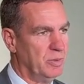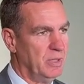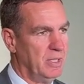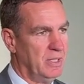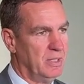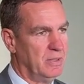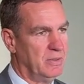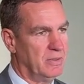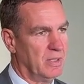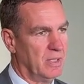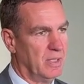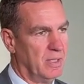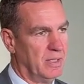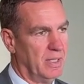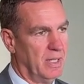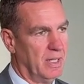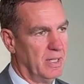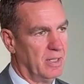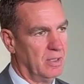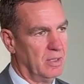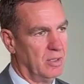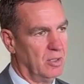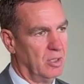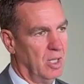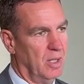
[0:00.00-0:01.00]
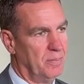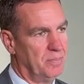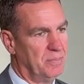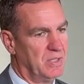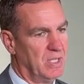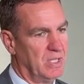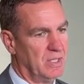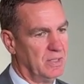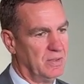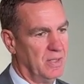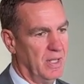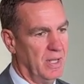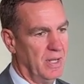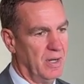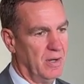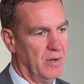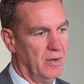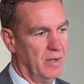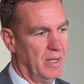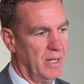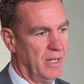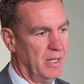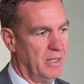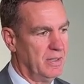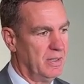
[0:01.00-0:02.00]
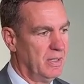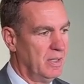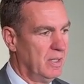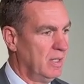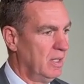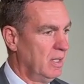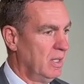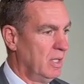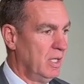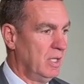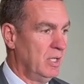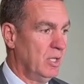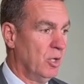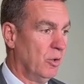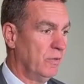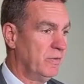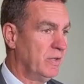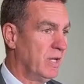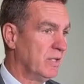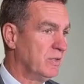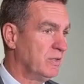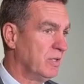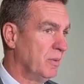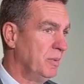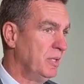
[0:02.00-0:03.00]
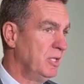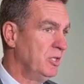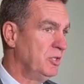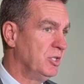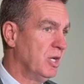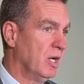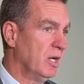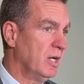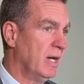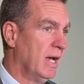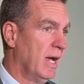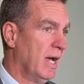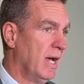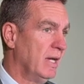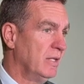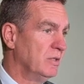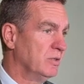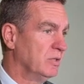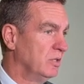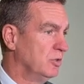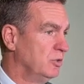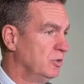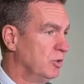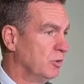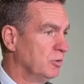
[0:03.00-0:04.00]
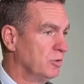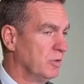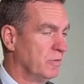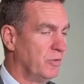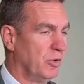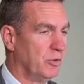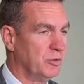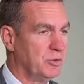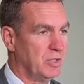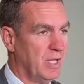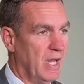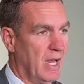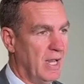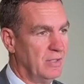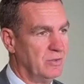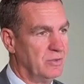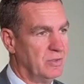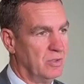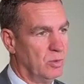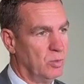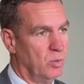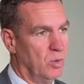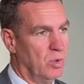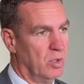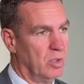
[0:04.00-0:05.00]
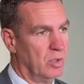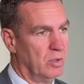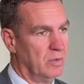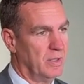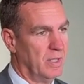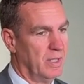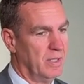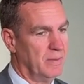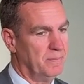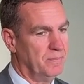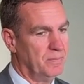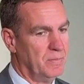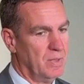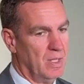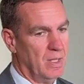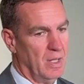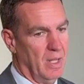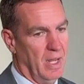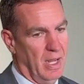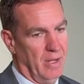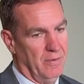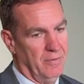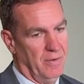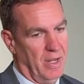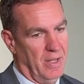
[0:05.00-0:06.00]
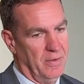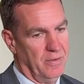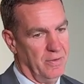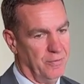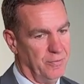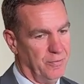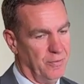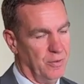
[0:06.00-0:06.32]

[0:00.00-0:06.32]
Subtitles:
We need to get a little uptick there. And then, you know, we've got some of these young guys, the Joseph Osais of the world, that have had